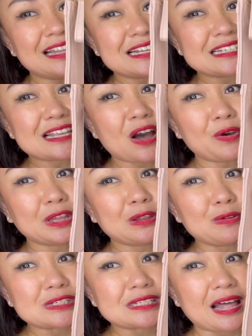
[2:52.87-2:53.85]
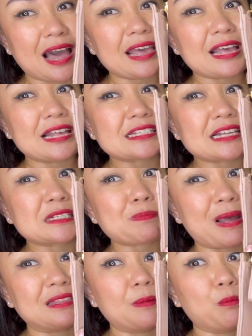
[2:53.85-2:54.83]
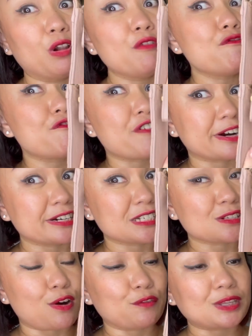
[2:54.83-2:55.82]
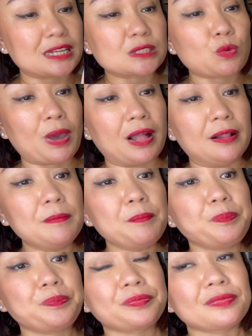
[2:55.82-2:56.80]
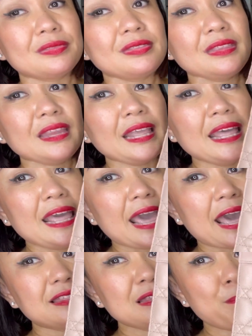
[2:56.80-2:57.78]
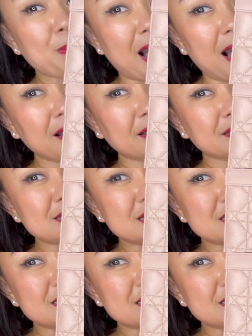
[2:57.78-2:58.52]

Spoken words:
this is how it looks like. It's expandable, very soft as well. And the back, this is